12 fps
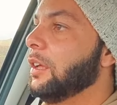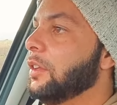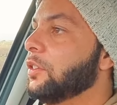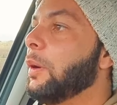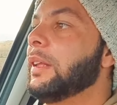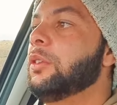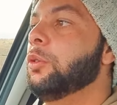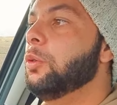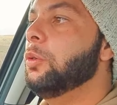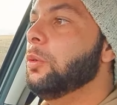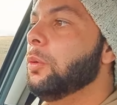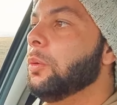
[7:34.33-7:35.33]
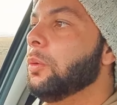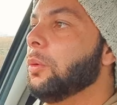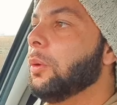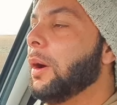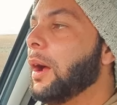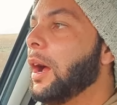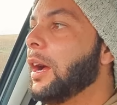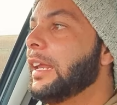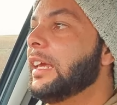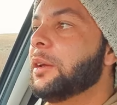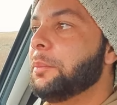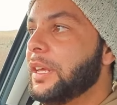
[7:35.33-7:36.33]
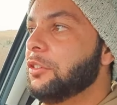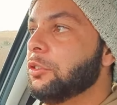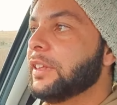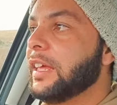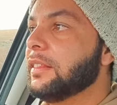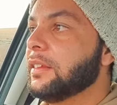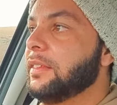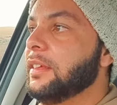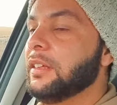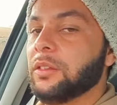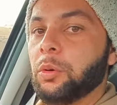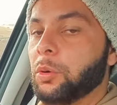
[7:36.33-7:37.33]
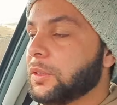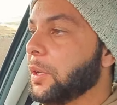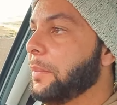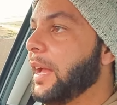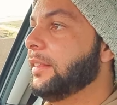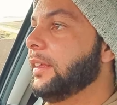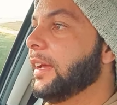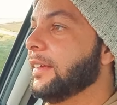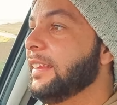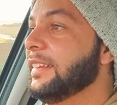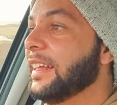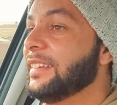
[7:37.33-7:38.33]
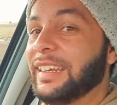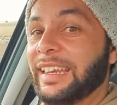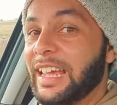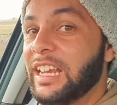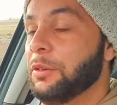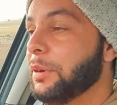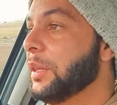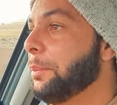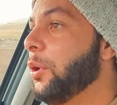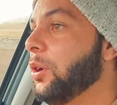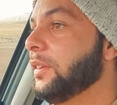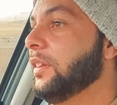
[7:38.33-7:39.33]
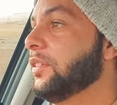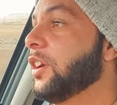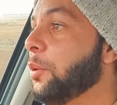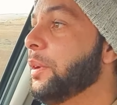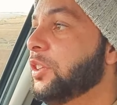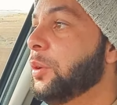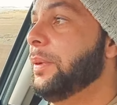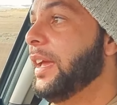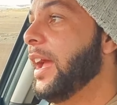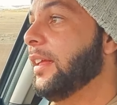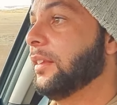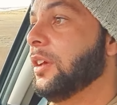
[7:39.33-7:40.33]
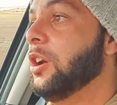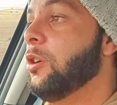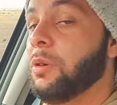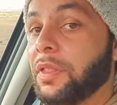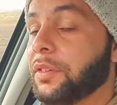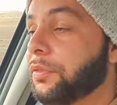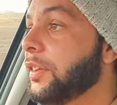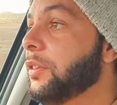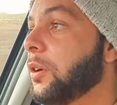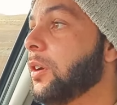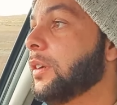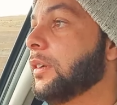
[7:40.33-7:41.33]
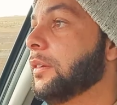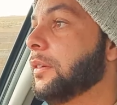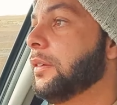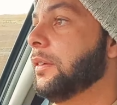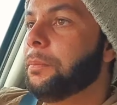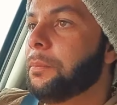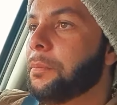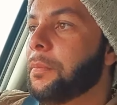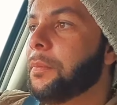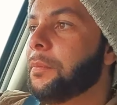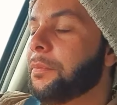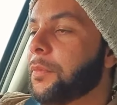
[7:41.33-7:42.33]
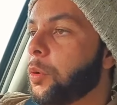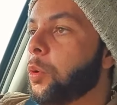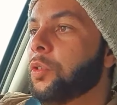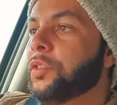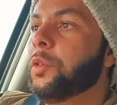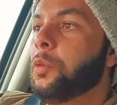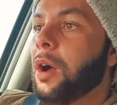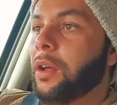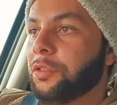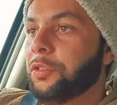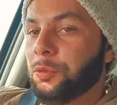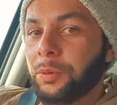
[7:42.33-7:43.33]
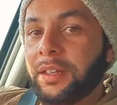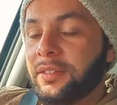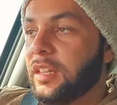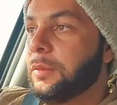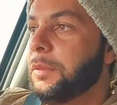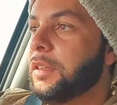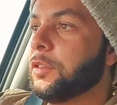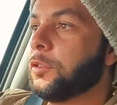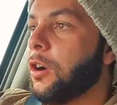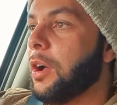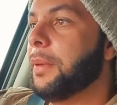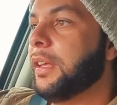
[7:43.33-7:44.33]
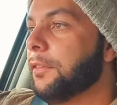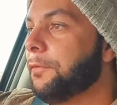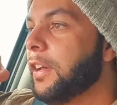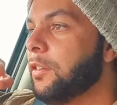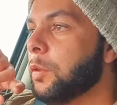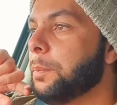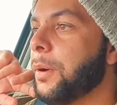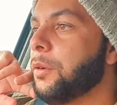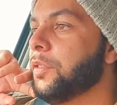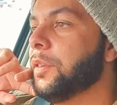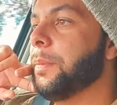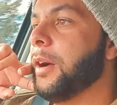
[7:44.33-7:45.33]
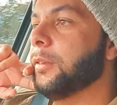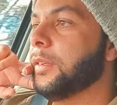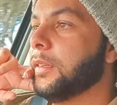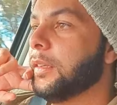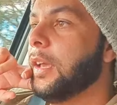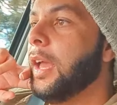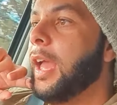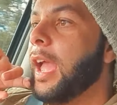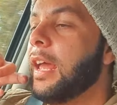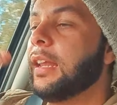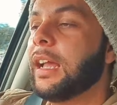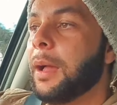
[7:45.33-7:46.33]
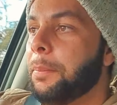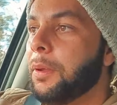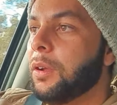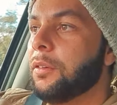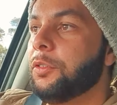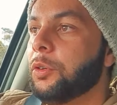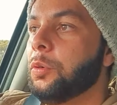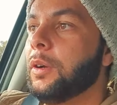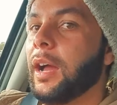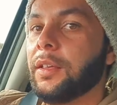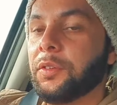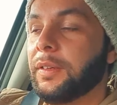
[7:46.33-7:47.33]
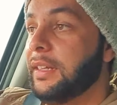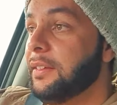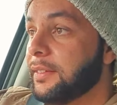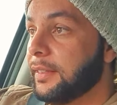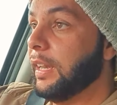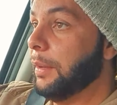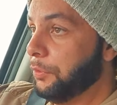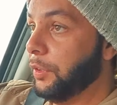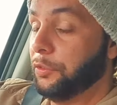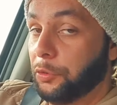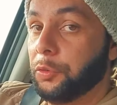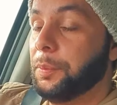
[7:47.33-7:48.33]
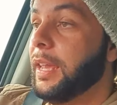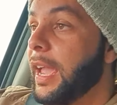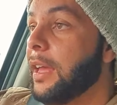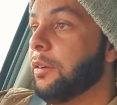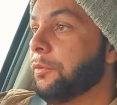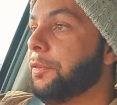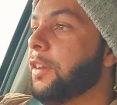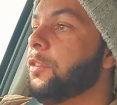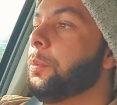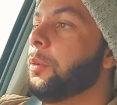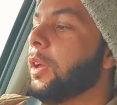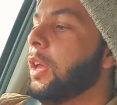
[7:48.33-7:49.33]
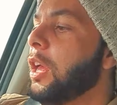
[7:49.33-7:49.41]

So I do recommend you take this thing in the automatic. I think that's really where the party is going to be at with this Vitara. Also, while Suzuki sent me this car, I made a Facebook post about it, and a couple of you guys on Instagram, and on Facebook,